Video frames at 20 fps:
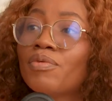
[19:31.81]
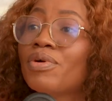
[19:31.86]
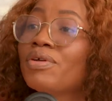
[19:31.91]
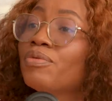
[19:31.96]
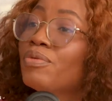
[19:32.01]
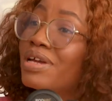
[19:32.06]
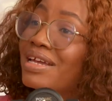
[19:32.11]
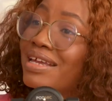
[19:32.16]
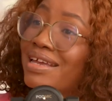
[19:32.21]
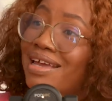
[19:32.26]
When
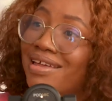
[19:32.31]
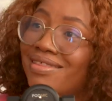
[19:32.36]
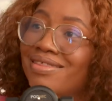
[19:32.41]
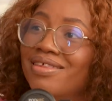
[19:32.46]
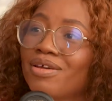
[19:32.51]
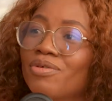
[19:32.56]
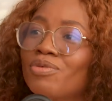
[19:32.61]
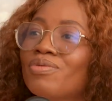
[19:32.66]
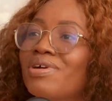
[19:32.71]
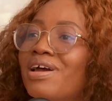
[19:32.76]
we get
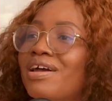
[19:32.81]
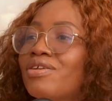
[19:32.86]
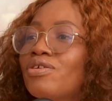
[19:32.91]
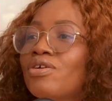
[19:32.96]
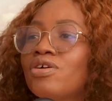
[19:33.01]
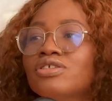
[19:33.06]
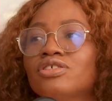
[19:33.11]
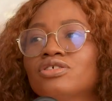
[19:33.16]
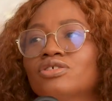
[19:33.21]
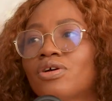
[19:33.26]
there, we are
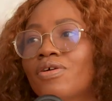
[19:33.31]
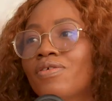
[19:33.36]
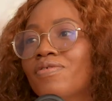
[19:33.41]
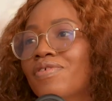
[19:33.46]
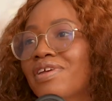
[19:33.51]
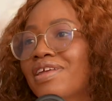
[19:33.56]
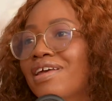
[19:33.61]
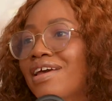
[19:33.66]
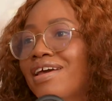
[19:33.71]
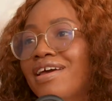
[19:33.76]
not
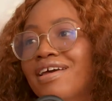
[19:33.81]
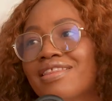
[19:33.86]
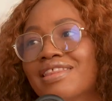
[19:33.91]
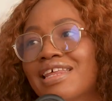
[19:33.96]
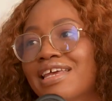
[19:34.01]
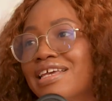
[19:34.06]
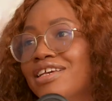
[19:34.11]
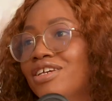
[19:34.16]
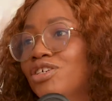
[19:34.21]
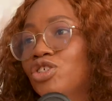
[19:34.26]
solving
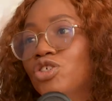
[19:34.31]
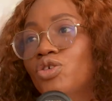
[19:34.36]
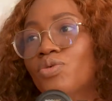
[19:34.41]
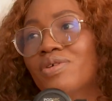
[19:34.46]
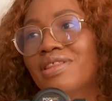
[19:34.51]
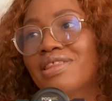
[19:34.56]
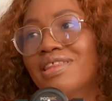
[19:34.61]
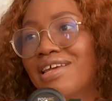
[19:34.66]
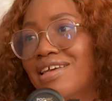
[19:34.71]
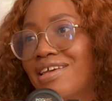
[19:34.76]
the issue
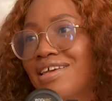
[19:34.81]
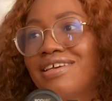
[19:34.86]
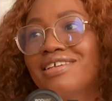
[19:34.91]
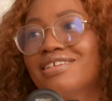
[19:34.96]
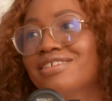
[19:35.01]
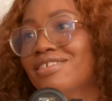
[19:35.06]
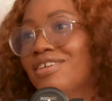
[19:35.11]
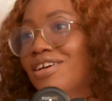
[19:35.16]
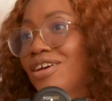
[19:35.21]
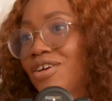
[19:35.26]
with the
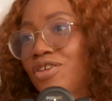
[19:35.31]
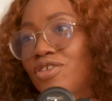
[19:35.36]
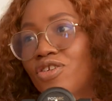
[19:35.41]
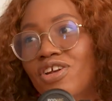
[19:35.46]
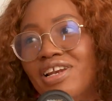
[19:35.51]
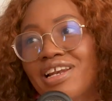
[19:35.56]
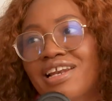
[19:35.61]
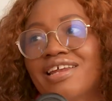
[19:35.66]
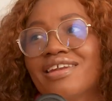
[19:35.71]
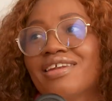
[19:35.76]
kid
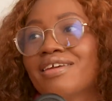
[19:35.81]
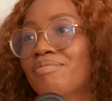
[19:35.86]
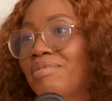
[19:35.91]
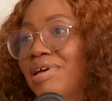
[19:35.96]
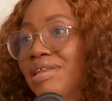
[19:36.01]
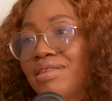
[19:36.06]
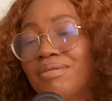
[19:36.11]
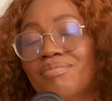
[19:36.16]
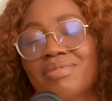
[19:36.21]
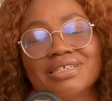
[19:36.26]
not learning
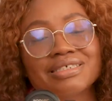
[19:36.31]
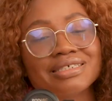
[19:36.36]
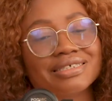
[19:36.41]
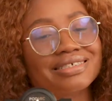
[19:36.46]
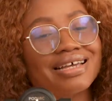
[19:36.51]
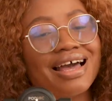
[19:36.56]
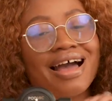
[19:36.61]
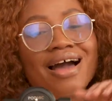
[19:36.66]
mathematics.